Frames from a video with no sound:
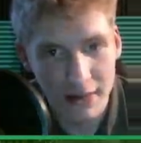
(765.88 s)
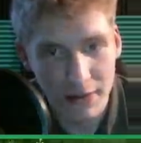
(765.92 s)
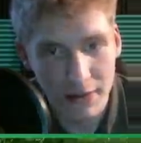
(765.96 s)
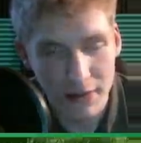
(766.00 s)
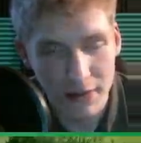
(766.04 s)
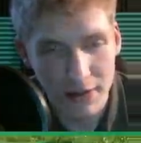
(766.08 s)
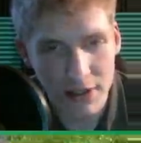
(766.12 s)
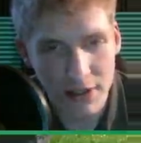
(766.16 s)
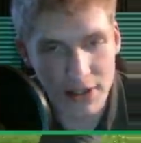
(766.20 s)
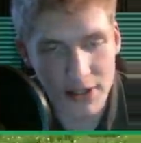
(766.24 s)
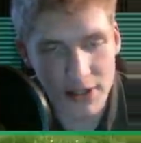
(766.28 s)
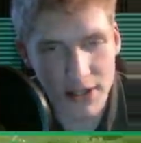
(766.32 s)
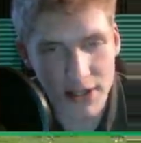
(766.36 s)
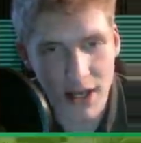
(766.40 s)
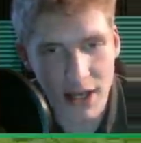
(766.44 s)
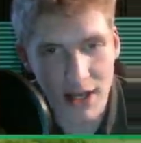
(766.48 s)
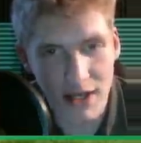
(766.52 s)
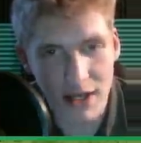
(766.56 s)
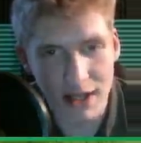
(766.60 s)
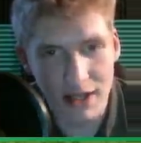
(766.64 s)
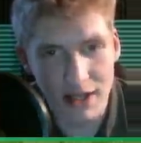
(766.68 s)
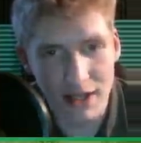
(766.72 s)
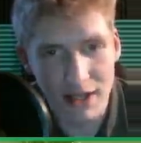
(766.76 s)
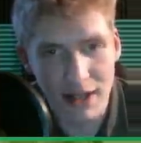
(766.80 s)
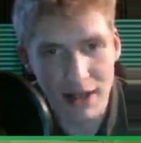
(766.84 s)
We just
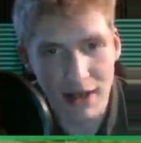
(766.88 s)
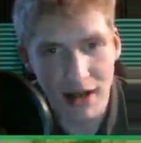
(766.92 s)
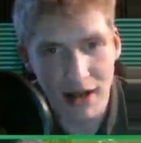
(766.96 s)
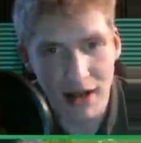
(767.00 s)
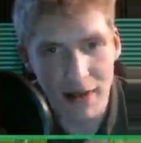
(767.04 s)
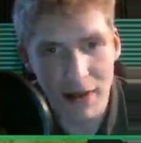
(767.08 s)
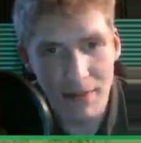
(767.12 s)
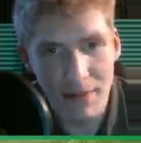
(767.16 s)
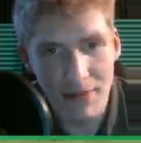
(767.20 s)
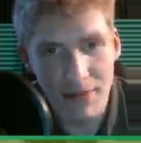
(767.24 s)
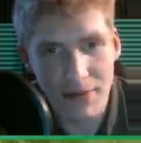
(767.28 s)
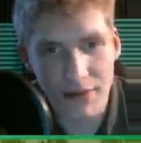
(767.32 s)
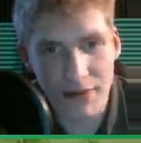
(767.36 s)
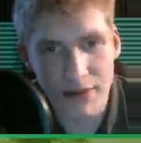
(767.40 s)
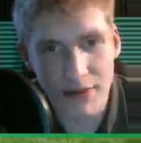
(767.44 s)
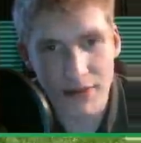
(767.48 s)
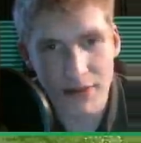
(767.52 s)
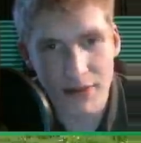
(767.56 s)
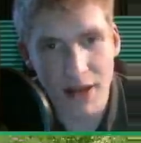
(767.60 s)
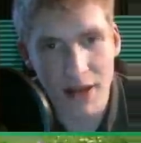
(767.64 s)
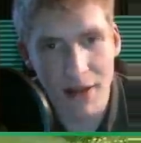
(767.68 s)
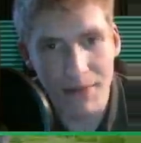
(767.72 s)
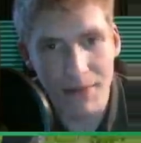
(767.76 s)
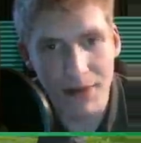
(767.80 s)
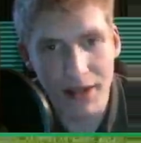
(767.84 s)
gotta get up,
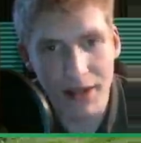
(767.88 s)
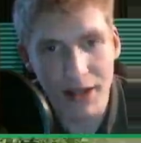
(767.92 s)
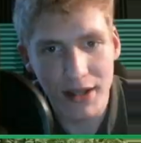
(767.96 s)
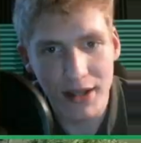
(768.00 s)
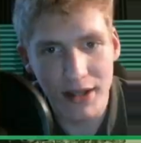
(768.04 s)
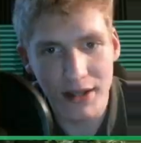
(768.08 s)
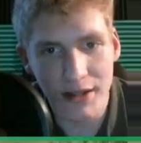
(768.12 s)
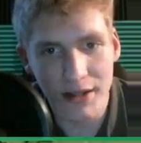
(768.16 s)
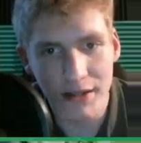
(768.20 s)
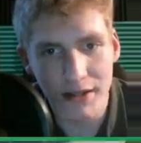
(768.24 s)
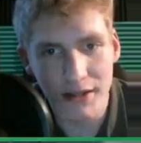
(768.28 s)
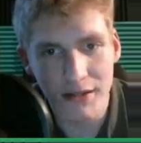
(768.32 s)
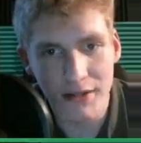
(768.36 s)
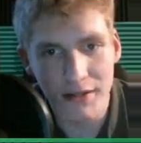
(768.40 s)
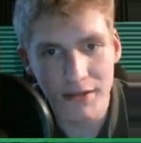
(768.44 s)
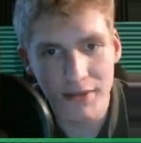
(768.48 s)
up the hill.